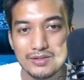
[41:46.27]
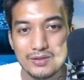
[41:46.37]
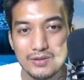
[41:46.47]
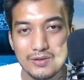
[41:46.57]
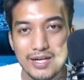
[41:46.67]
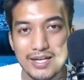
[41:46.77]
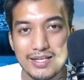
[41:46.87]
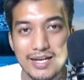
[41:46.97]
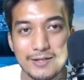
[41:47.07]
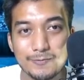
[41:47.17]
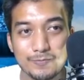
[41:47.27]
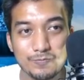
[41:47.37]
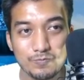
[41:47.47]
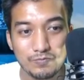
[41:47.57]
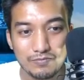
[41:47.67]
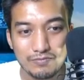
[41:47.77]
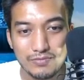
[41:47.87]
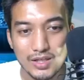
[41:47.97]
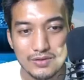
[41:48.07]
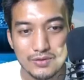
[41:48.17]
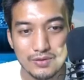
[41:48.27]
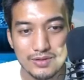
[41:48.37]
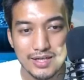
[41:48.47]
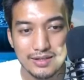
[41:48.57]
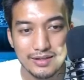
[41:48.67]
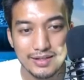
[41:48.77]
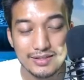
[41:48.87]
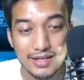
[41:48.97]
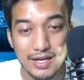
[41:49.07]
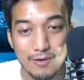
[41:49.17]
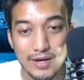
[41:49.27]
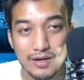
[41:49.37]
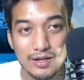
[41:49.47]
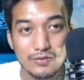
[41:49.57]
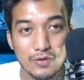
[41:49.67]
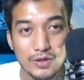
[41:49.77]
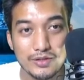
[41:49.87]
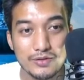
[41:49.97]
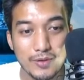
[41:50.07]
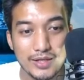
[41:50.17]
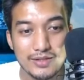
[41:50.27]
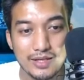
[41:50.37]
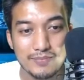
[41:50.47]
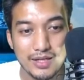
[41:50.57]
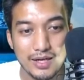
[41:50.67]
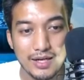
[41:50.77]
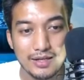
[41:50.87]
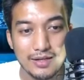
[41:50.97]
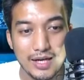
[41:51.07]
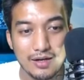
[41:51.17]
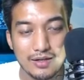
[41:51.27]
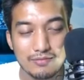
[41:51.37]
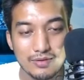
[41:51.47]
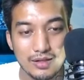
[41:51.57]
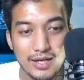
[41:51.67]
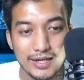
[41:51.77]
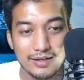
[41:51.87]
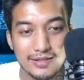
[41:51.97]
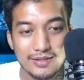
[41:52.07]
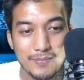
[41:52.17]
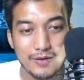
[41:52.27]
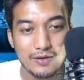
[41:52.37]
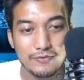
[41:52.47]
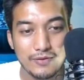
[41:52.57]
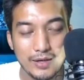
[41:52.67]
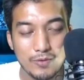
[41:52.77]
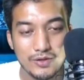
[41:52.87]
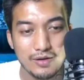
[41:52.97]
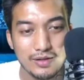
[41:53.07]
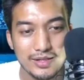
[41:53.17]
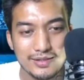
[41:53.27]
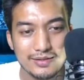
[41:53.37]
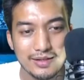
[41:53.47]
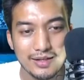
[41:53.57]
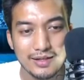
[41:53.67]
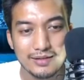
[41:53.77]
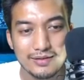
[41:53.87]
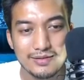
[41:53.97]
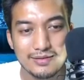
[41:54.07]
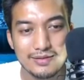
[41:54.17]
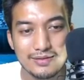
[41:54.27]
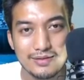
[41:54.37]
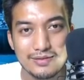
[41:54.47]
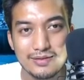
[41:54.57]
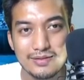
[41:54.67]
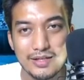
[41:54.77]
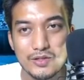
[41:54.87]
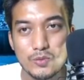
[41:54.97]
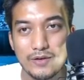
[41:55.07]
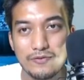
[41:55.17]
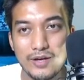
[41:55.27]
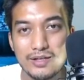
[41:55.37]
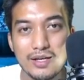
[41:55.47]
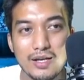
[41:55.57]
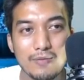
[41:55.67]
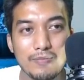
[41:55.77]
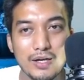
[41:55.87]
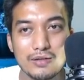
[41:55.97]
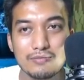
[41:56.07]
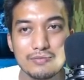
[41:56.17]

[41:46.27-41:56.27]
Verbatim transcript: look at that. So those are the things. And now I got no intertwined James and I got uh, like less amount of like, what do you call this? This, this, this, this intertwined fate. But